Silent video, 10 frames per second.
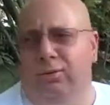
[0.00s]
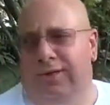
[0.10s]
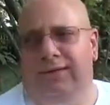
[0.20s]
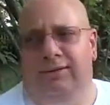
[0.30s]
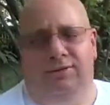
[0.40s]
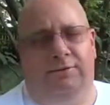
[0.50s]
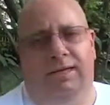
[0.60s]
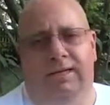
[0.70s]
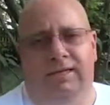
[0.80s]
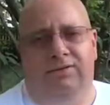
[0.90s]
Well, that doesn't
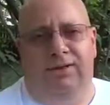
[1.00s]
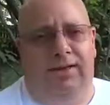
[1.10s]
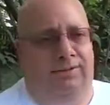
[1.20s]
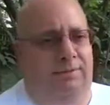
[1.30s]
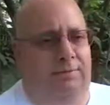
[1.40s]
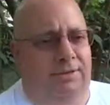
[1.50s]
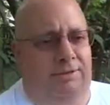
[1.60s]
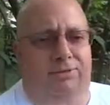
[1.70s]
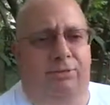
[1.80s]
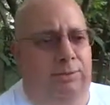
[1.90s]
make any sense. Something
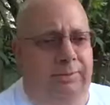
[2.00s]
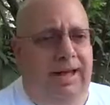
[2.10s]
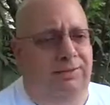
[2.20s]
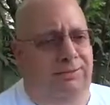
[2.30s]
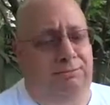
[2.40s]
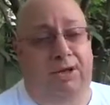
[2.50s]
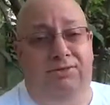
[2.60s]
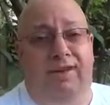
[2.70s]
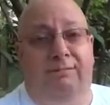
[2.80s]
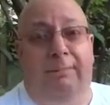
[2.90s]
that's supermassive
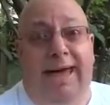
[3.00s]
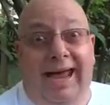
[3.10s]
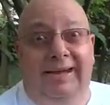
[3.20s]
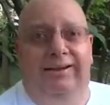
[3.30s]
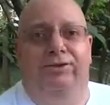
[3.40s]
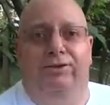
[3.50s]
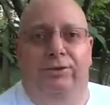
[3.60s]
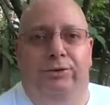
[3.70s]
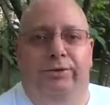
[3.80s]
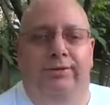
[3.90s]
must have
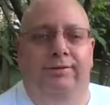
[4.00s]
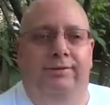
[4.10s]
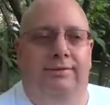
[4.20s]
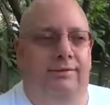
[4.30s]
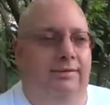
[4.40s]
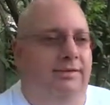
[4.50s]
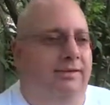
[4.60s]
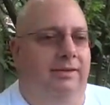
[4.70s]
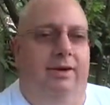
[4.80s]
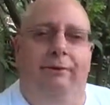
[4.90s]
magnitude.
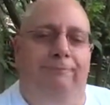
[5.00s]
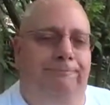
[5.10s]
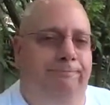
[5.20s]
No.